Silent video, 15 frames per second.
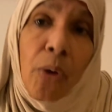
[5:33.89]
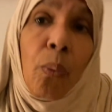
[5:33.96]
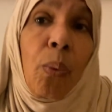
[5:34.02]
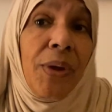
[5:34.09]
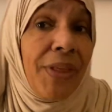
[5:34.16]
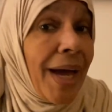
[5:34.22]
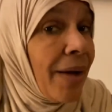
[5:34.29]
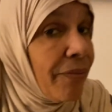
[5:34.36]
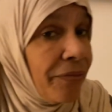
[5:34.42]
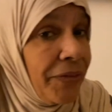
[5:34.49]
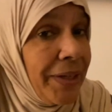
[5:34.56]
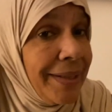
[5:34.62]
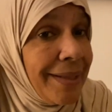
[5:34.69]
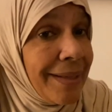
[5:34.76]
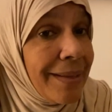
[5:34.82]
without
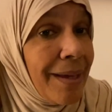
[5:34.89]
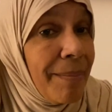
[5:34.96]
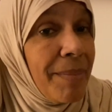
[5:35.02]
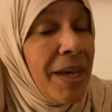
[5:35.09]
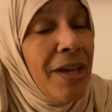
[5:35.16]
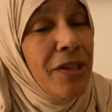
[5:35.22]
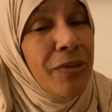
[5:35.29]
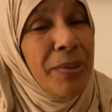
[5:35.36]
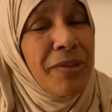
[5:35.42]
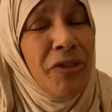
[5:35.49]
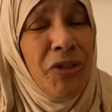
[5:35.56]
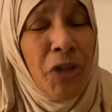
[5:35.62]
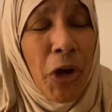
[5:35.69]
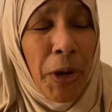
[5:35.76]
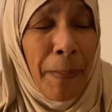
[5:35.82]
feeding them. So it's
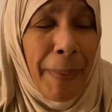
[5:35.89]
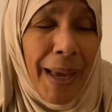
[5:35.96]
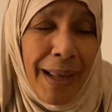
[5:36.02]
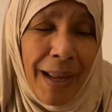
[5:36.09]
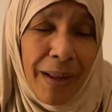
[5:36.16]
not about,